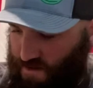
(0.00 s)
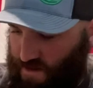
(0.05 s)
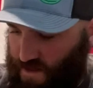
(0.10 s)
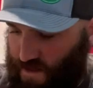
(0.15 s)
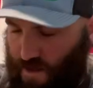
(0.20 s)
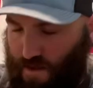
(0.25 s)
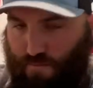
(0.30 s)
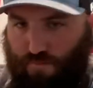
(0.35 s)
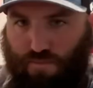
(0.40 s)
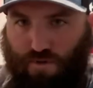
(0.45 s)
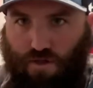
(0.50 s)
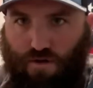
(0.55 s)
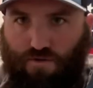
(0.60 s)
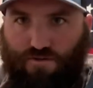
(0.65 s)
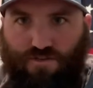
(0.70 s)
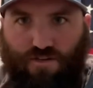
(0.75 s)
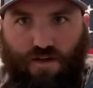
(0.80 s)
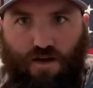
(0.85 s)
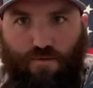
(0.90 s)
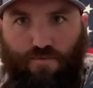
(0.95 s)
and
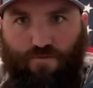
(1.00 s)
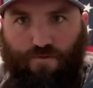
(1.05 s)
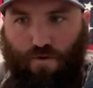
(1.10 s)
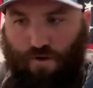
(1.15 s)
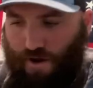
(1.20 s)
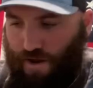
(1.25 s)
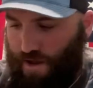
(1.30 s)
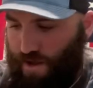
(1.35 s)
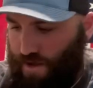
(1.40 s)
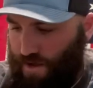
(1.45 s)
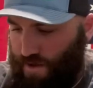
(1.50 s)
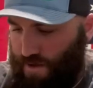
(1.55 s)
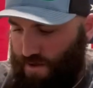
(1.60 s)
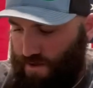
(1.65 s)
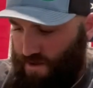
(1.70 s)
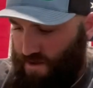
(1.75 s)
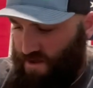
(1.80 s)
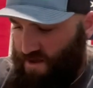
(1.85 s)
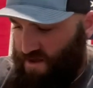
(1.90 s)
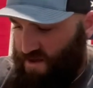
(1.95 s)
blows it up for you.
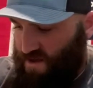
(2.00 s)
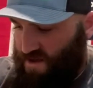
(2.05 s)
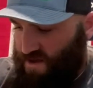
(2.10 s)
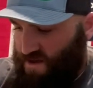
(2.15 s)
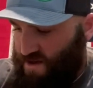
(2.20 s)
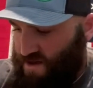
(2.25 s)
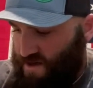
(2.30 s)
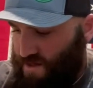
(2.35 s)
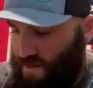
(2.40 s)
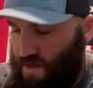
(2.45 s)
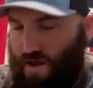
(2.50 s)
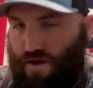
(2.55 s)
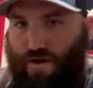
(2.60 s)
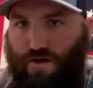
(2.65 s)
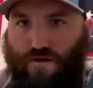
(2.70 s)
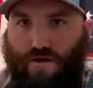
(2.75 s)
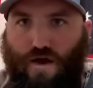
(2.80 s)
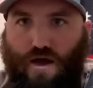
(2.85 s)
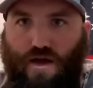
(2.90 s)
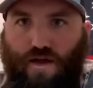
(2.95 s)
And then
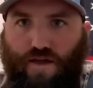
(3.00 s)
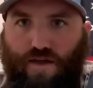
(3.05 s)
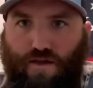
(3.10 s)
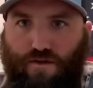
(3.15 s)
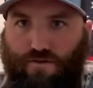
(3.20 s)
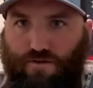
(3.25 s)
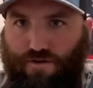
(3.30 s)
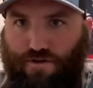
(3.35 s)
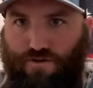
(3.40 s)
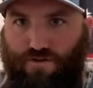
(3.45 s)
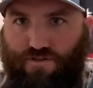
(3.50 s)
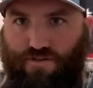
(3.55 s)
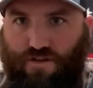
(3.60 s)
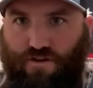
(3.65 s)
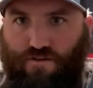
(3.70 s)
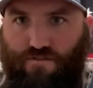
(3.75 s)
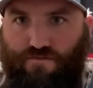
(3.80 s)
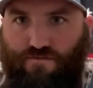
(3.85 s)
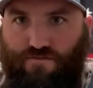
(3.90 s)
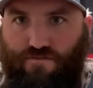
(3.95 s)
you're not killing
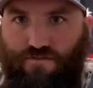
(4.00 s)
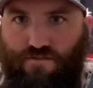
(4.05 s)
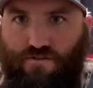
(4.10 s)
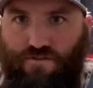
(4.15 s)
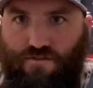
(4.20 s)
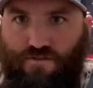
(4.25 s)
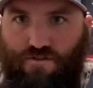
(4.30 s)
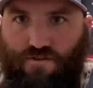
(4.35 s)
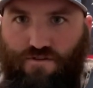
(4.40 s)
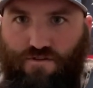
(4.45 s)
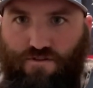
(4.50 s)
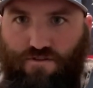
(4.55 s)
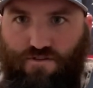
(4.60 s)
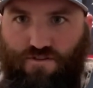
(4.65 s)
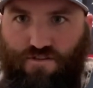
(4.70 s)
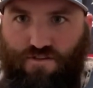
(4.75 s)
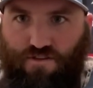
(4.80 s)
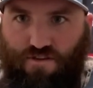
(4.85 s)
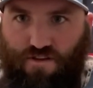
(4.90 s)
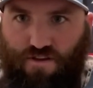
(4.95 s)
yourself.
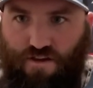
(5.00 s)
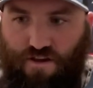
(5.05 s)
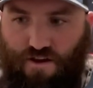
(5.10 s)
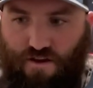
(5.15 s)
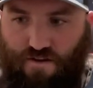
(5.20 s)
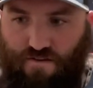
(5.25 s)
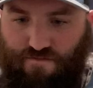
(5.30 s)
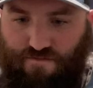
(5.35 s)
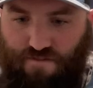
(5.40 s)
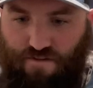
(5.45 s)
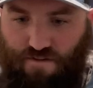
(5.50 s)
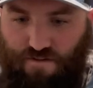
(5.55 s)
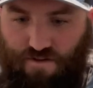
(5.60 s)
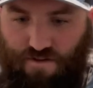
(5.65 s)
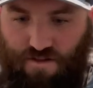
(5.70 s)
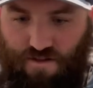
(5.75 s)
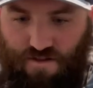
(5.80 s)
You can hear it filling.